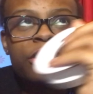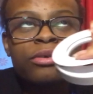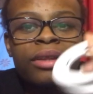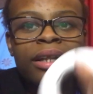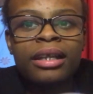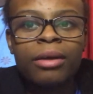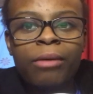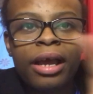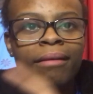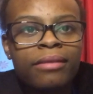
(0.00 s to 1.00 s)
sure that they
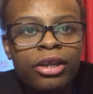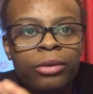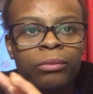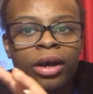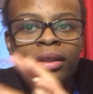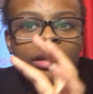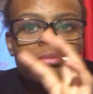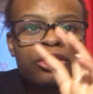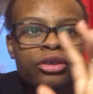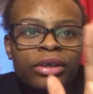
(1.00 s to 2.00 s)
work. If they don't work, then
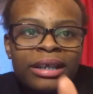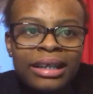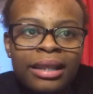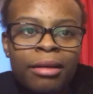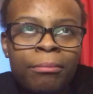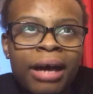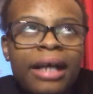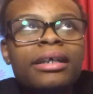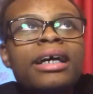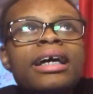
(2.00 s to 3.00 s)
I'm just going to send them
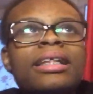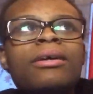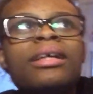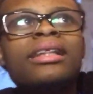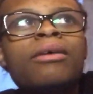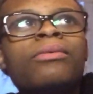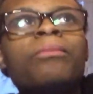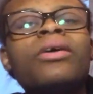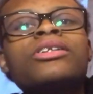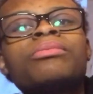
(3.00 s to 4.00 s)
back. They, they were
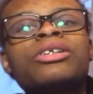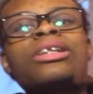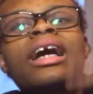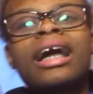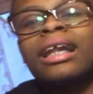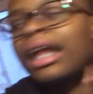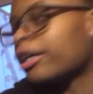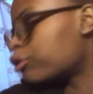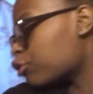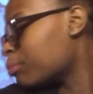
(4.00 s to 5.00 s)
ones which kind of
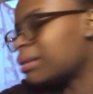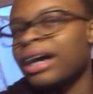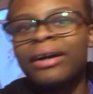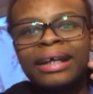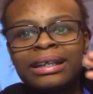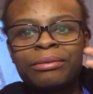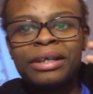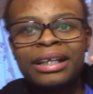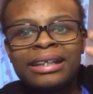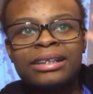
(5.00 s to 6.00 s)
like drooped down, as I
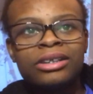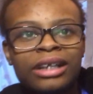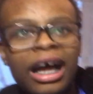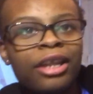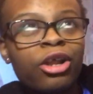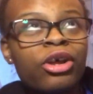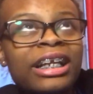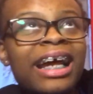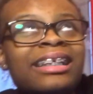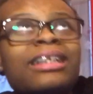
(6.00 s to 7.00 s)
wanted it to kind of
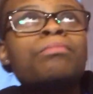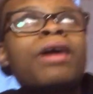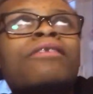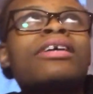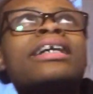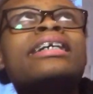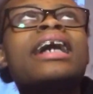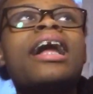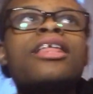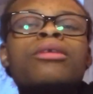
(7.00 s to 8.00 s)
look nice in the background.
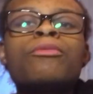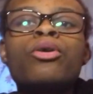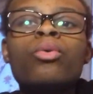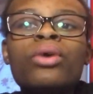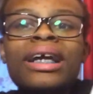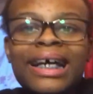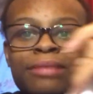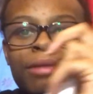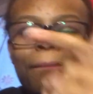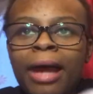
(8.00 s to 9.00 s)
And then I'm going to
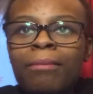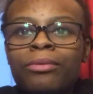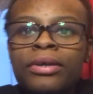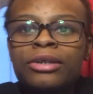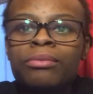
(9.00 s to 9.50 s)
organize my pegboard as